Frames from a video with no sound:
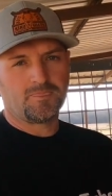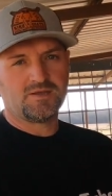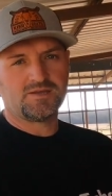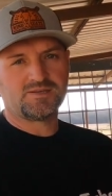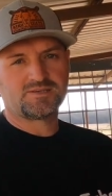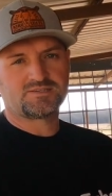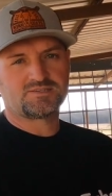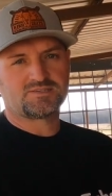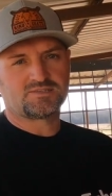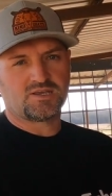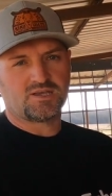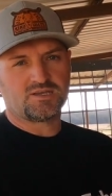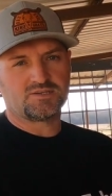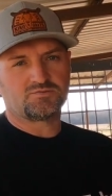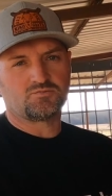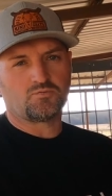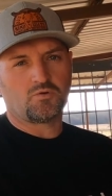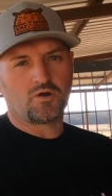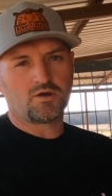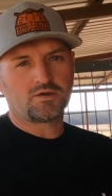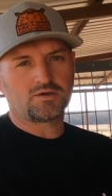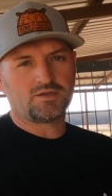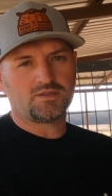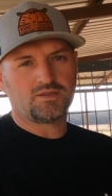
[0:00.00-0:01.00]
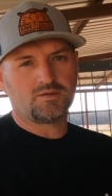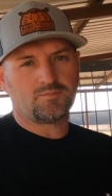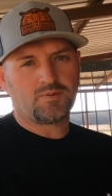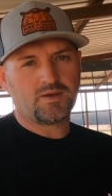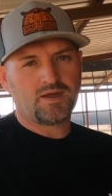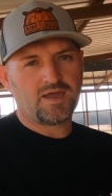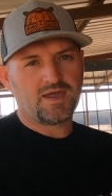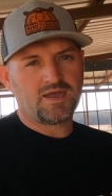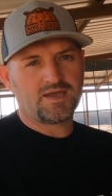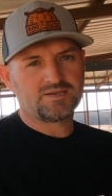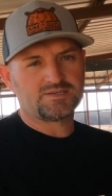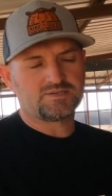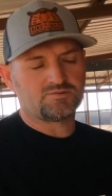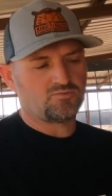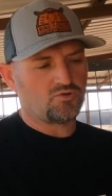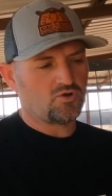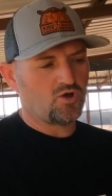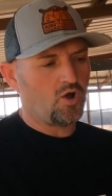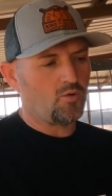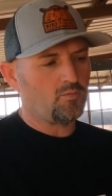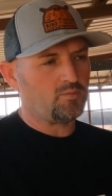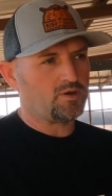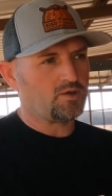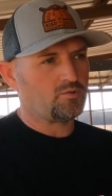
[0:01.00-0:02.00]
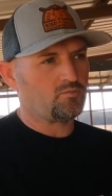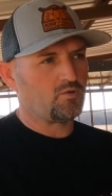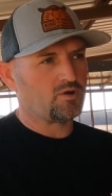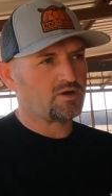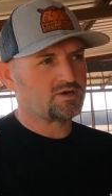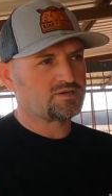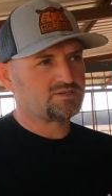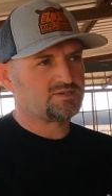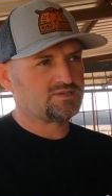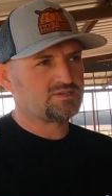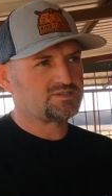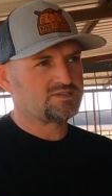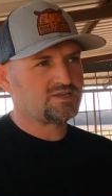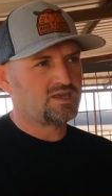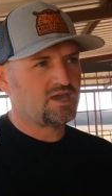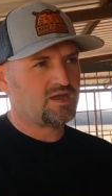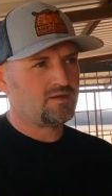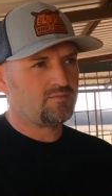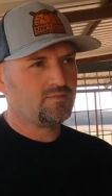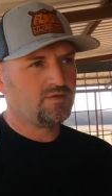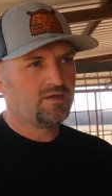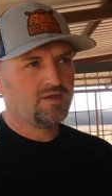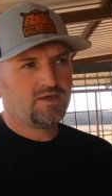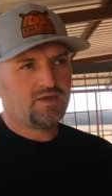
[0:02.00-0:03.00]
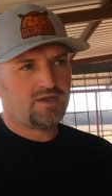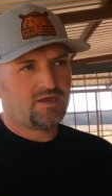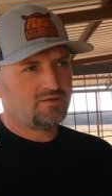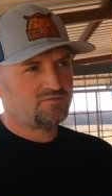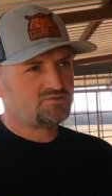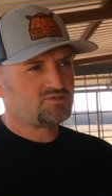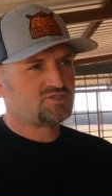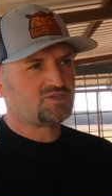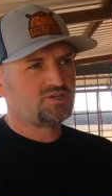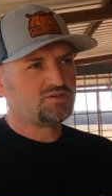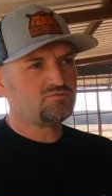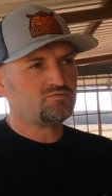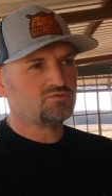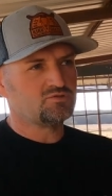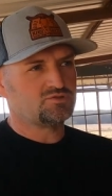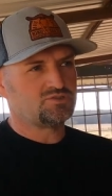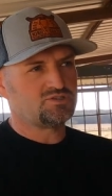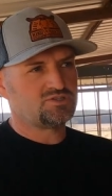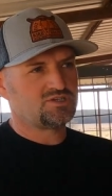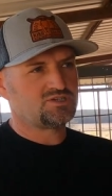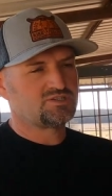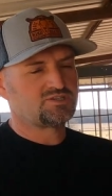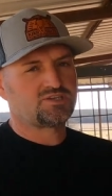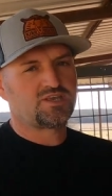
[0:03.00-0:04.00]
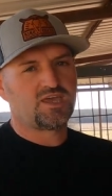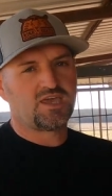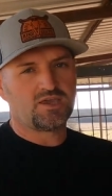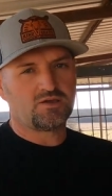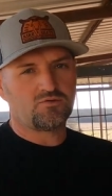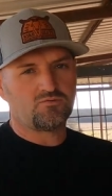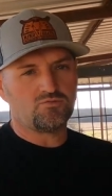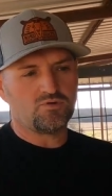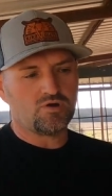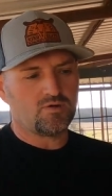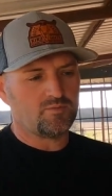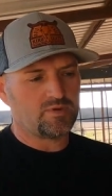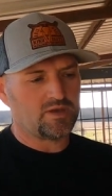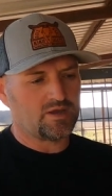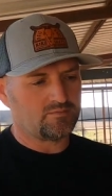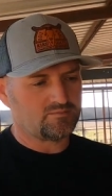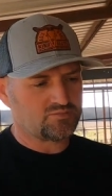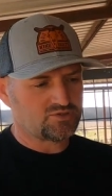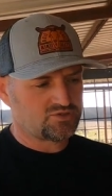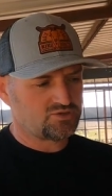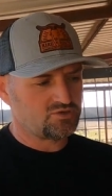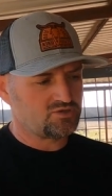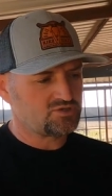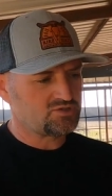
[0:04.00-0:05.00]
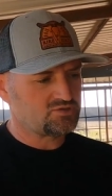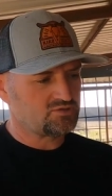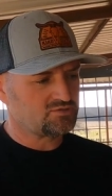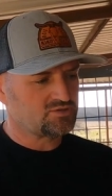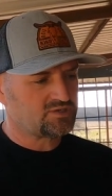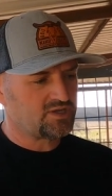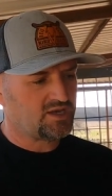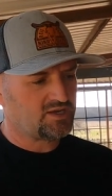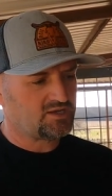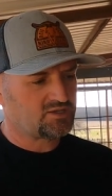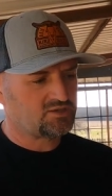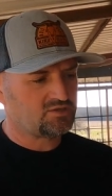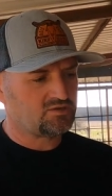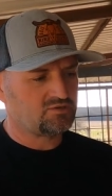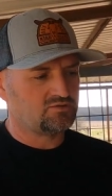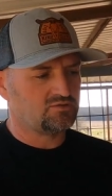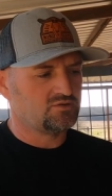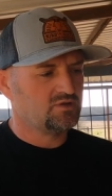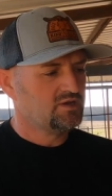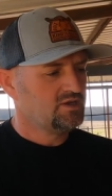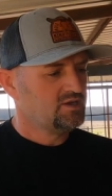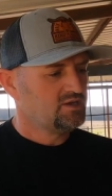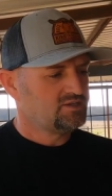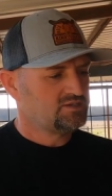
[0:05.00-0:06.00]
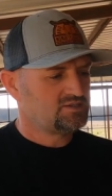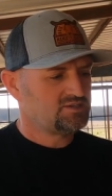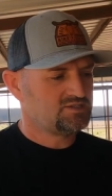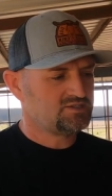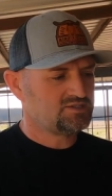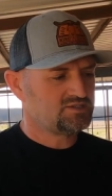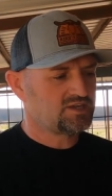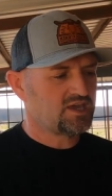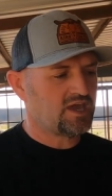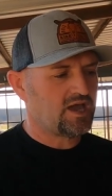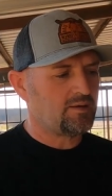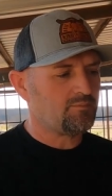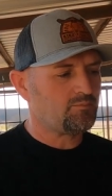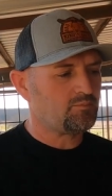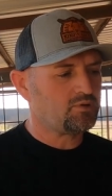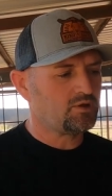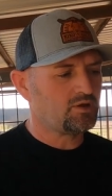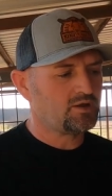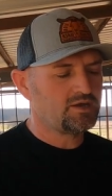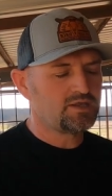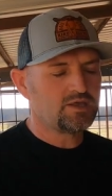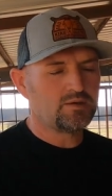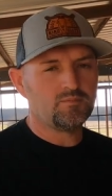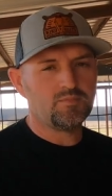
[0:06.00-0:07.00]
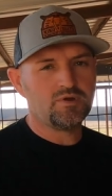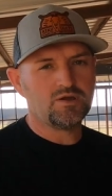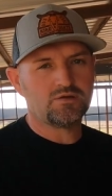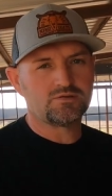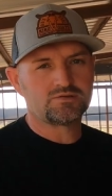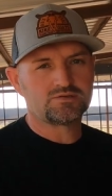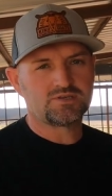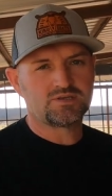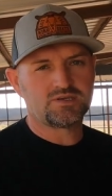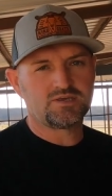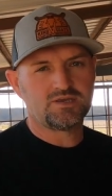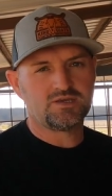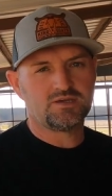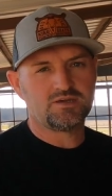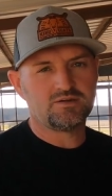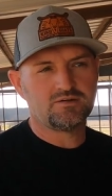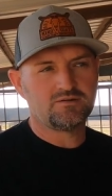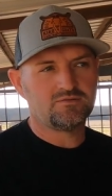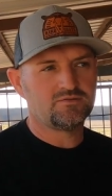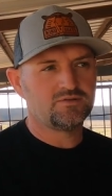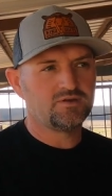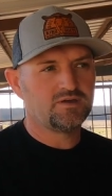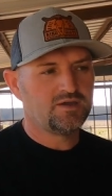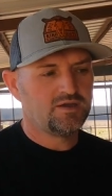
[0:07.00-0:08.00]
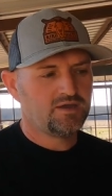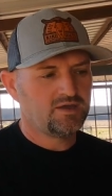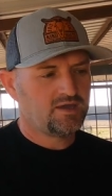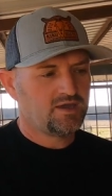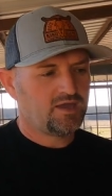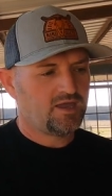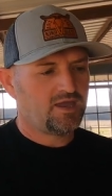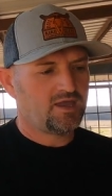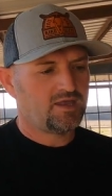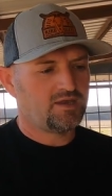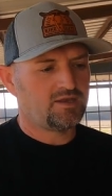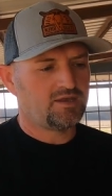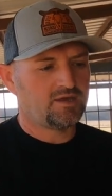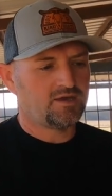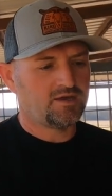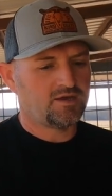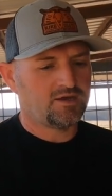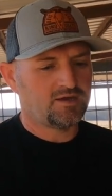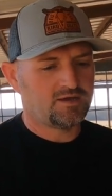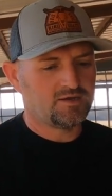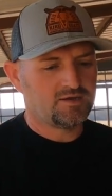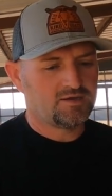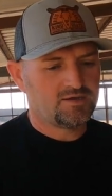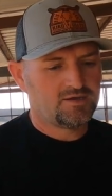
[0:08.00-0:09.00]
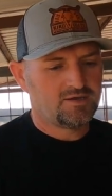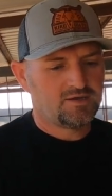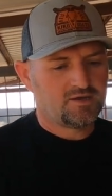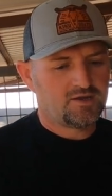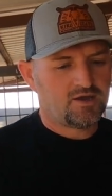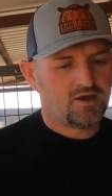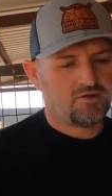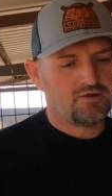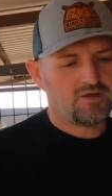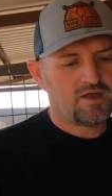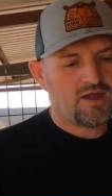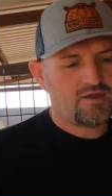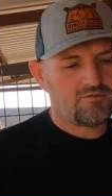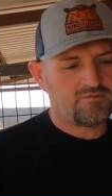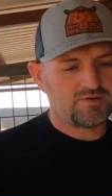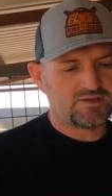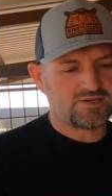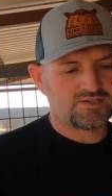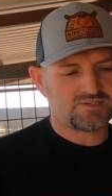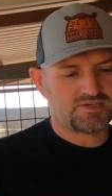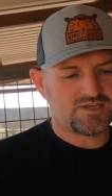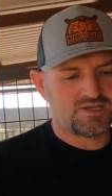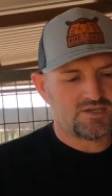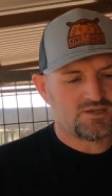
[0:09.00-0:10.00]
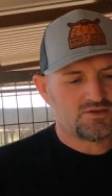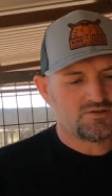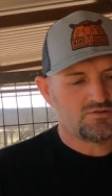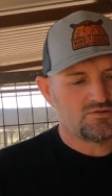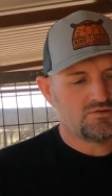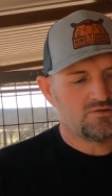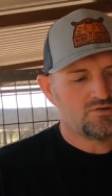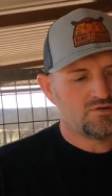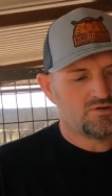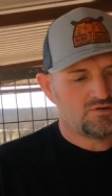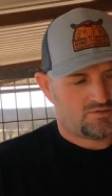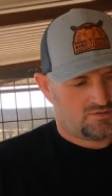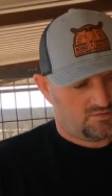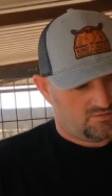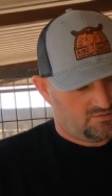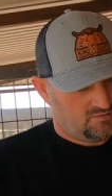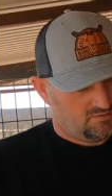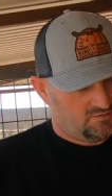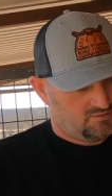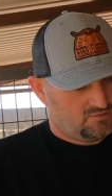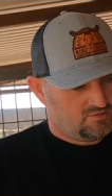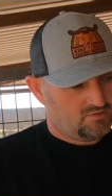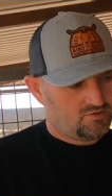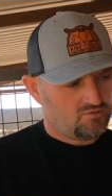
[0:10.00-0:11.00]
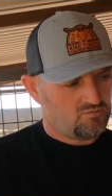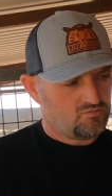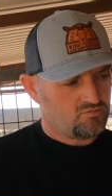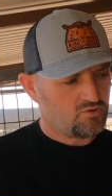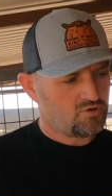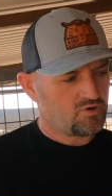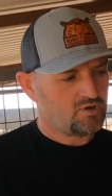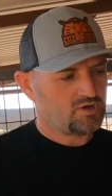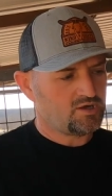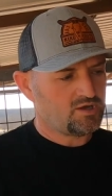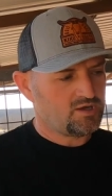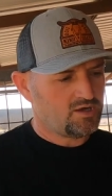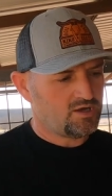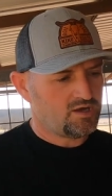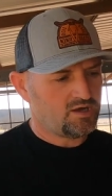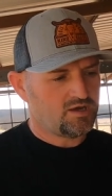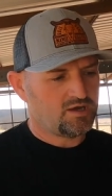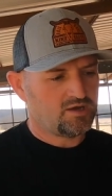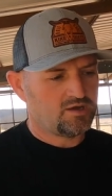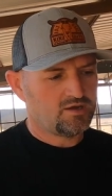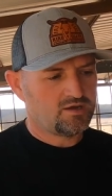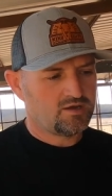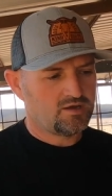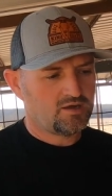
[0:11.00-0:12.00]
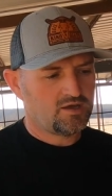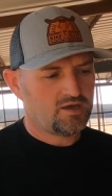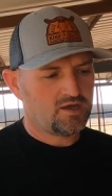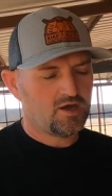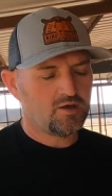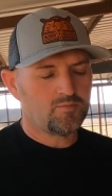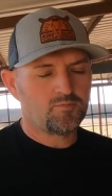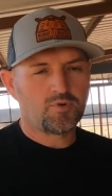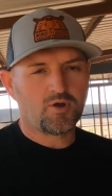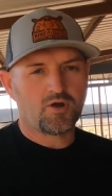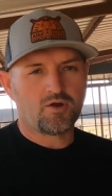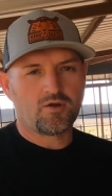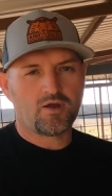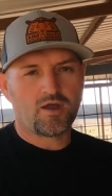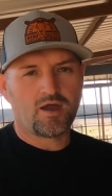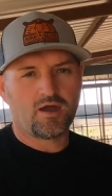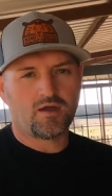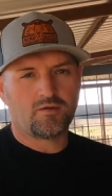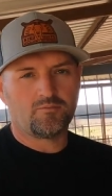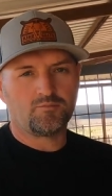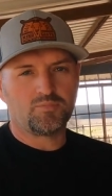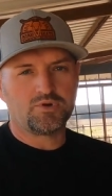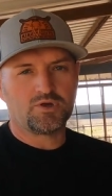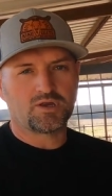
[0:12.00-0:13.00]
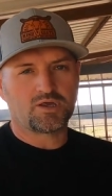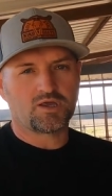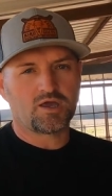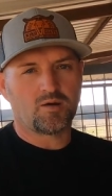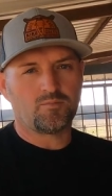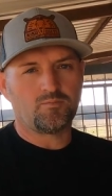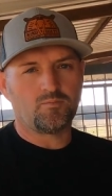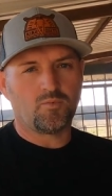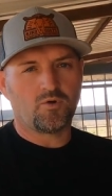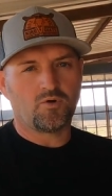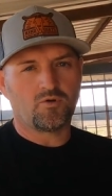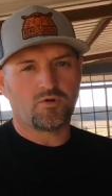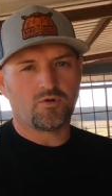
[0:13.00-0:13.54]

this has worked in the past and we're hoping it works this time if she will just take one but I'm sure she'll take two she's got plenty of milk to give and uh, her having a single we're gonna uh, help her out and put a couple